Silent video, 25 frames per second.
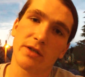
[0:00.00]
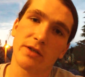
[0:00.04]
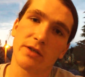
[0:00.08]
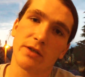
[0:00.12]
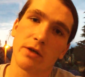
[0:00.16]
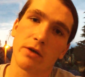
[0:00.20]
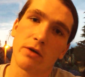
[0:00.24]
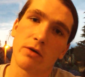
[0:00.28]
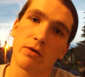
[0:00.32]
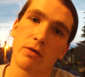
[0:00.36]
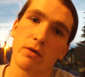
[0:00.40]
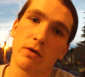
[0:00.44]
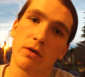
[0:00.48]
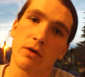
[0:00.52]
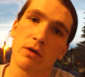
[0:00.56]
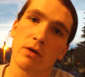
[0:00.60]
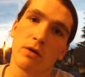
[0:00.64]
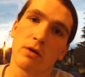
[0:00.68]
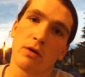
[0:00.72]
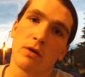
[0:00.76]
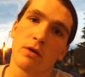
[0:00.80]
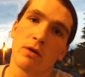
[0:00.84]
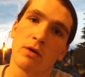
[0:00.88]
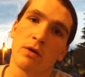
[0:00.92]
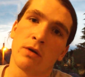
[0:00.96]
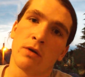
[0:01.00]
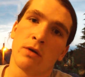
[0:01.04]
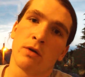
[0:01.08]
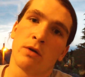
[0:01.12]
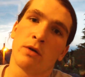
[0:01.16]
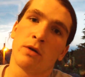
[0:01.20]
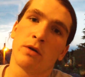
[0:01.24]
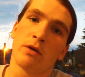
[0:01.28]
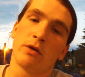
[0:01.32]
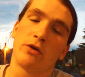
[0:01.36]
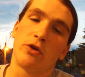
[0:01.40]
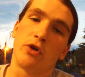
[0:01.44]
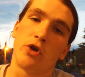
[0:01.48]
So
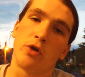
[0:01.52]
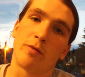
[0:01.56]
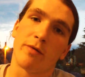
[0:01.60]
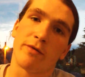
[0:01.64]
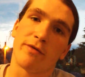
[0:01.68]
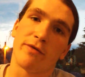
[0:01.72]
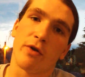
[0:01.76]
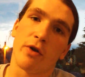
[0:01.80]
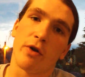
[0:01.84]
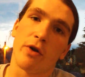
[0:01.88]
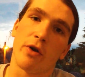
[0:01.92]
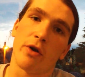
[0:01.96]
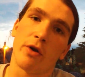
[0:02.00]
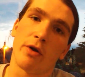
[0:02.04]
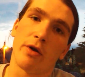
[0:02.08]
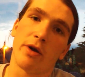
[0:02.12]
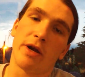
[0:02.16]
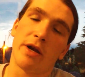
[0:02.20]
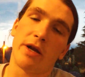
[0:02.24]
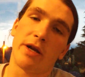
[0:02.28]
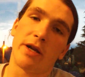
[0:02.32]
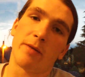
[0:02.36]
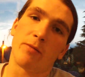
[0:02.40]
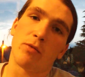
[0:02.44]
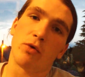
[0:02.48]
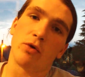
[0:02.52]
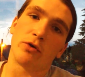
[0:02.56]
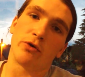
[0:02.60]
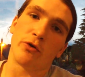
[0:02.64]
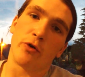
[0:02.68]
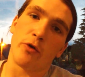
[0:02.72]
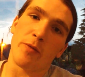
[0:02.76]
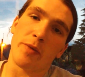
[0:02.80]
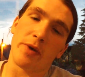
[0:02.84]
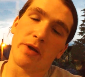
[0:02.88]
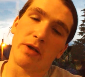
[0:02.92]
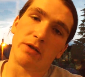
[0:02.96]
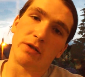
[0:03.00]
do you prefer eating most of
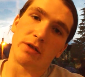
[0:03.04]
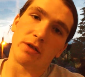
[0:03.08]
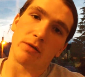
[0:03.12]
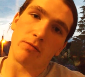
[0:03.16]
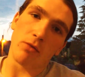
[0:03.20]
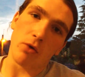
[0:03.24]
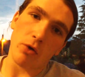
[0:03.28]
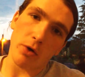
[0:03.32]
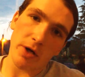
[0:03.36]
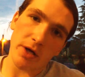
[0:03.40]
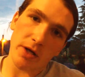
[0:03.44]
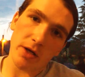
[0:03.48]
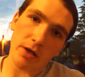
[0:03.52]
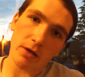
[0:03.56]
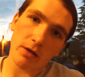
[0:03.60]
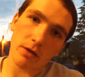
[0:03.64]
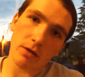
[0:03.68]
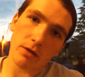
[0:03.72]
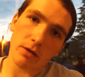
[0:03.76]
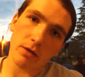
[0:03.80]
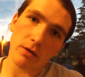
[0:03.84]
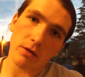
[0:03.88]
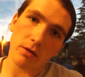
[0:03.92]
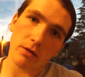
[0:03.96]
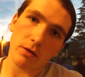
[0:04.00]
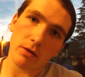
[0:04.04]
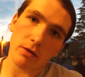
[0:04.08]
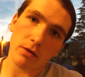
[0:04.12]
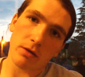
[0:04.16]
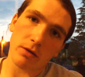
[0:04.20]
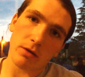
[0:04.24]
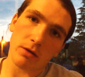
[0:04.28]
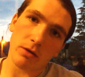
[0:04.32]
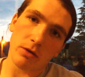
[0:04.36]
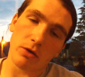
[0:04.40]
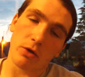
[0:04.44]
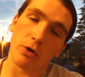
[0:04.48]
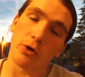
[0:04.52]
your meals in the morning,
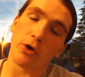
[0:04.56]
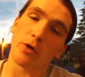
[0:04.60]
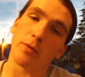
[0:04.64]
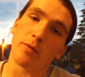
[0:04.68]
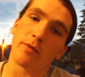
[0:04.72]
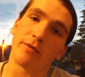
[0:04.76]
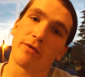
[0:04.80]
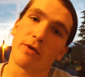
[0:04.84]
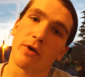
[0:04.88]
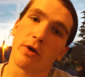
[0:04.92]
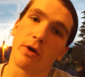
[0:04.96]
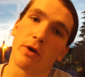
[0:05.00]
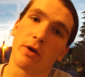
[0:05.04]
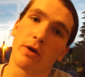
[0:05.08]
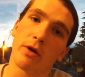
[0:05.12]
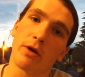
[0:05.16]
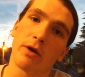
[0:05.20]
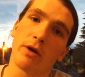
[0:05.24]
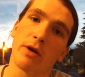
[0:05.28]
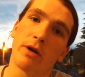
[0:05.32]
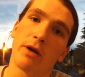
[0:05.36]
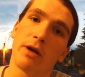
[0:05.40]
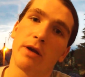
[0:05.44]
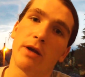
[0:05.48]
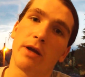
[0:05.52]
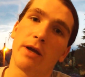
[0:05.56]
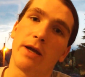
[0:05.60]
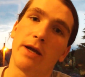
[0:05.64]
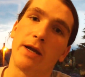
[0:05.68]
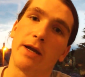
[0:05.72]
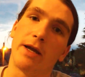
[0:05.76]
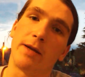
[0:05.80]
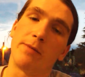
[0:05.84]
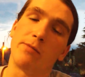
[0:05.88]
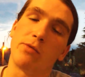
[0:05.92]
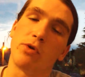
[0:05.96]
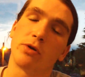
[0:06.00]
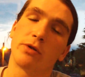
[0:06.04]
or do you prefer
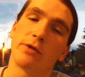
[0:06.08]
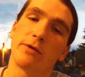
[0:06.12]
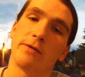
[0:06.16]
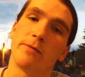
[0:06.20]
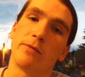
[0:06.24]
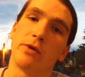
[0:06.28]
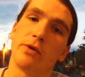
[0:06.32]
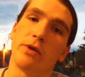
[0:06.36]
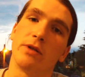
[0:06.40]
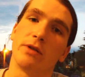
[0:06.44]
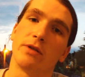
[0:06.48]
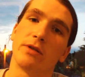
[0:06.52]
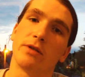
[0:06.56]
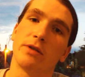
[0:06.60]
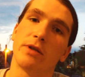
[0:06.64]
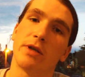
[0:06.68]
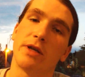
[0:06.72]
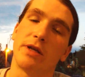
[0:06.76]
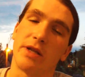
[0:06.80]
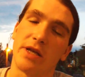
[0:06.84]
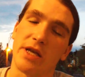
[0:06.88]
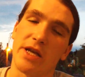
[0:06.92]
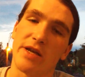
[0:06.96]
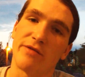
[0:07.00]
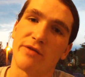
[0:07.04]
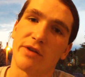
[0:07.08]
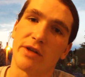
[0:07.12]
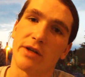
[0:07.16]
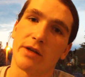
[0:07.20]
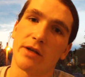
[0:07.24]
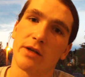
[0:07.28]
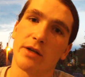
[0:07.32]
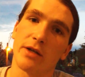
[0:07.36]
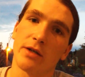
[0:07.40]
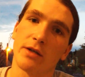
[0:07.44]
eating most of your meals in the evening?